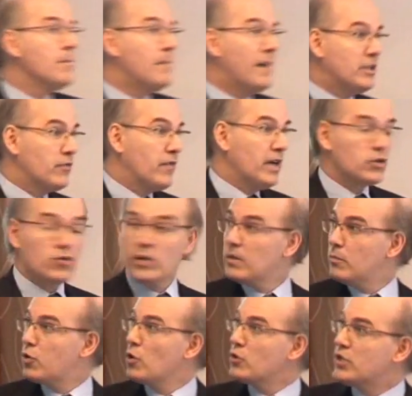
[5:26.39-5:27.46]

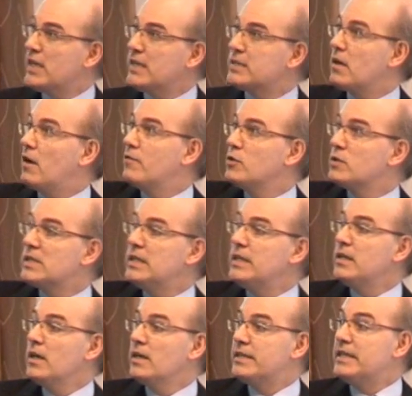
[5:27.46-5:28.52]
manufacturing projects,
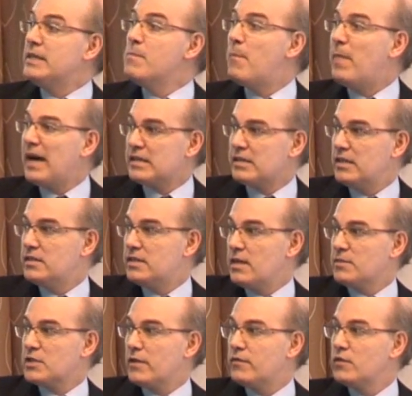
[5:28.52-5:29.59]
obviously the impact in
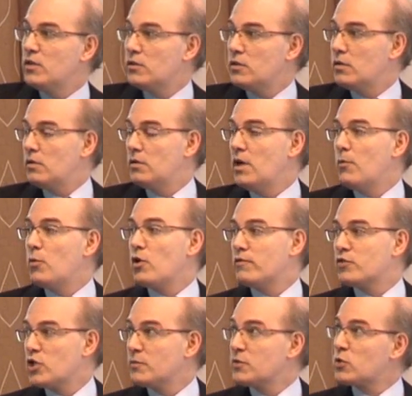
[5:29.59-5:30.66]
terms of the number
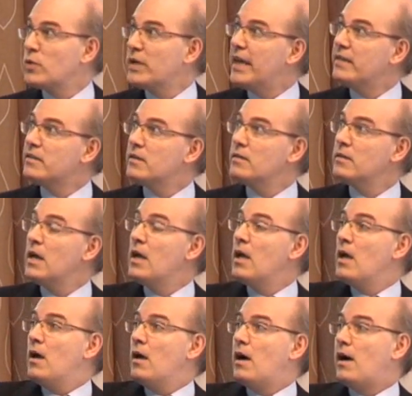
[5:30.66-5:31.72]
of jobs created
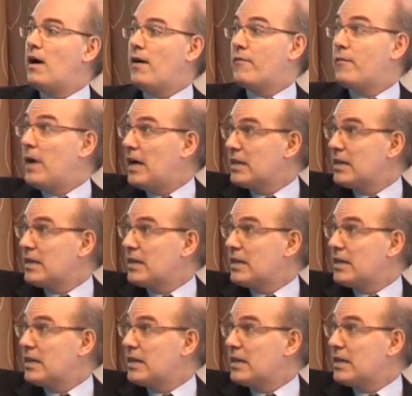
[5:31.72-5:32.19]
uh,